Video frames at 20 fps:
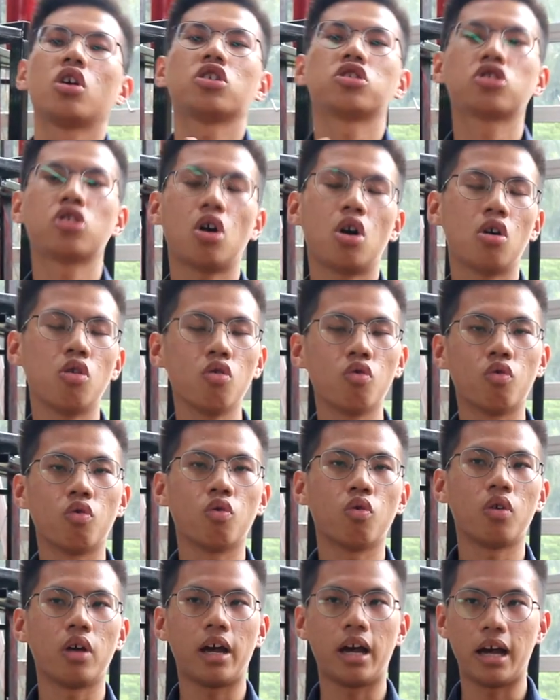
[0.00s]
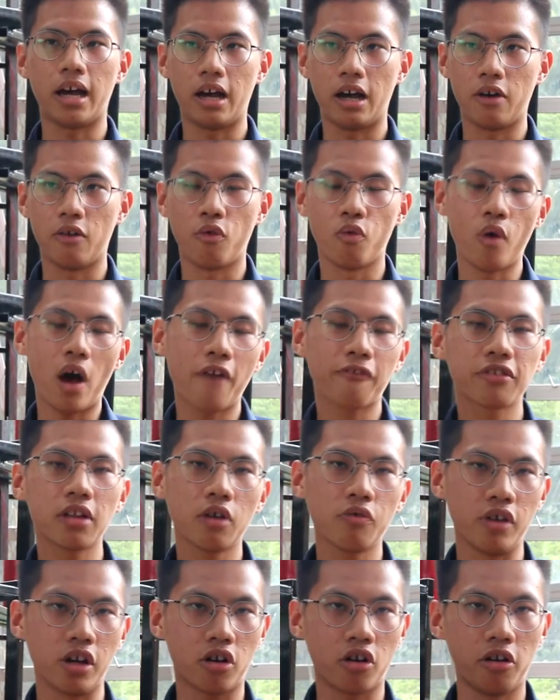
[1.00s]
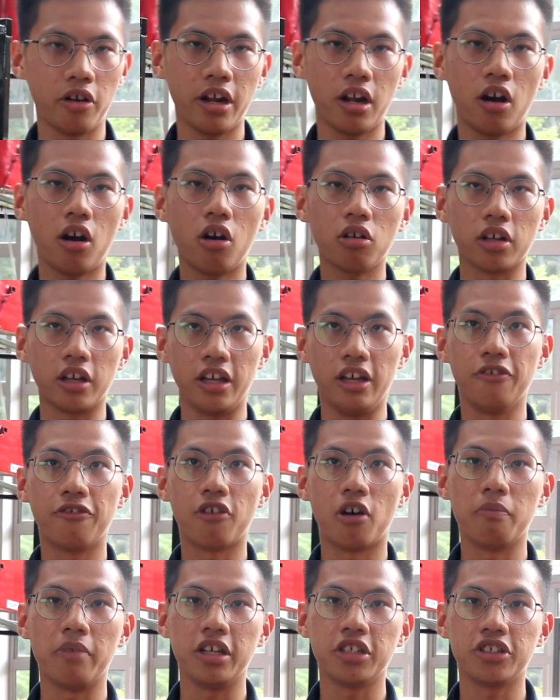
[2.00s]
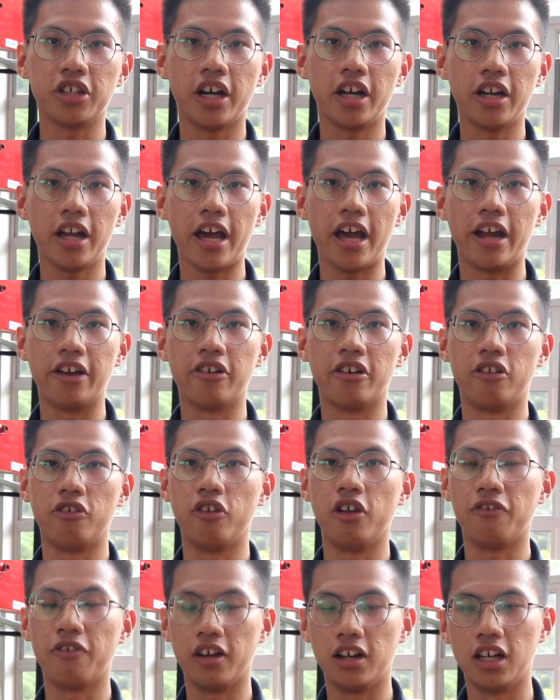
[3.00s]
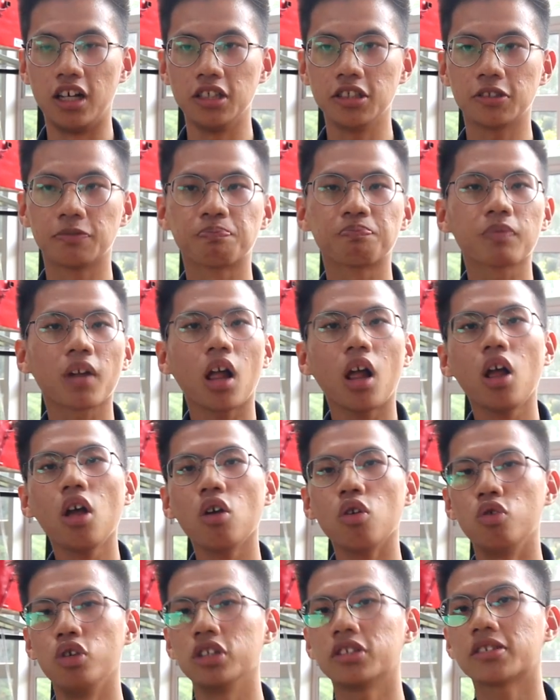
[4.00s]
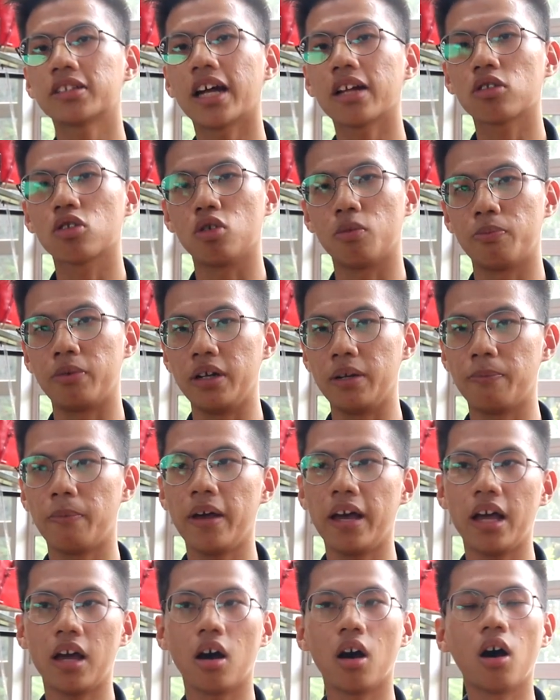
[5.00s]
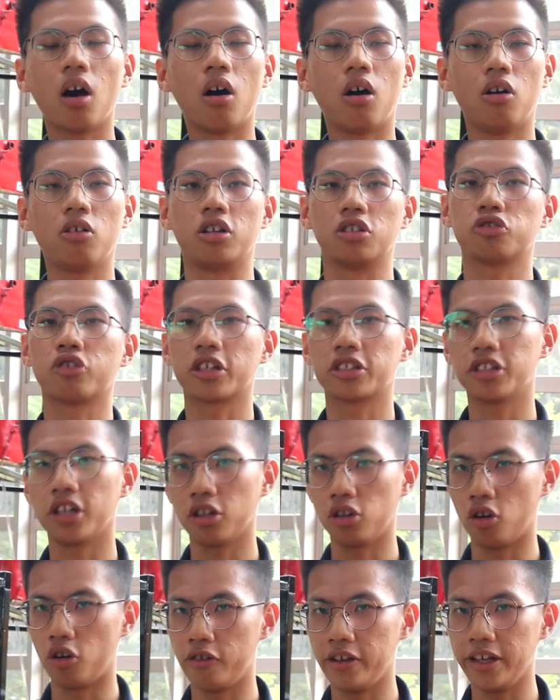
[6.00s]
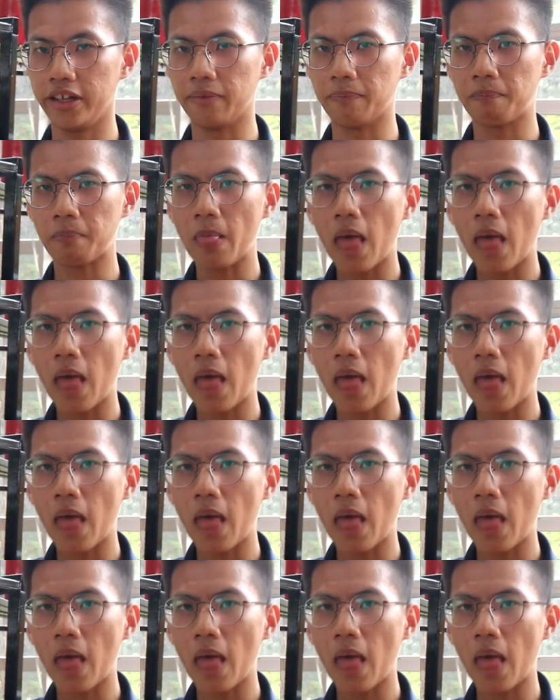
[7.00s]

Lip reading: So after we collect all the information and the reference, we start to prepare all the structure drawing.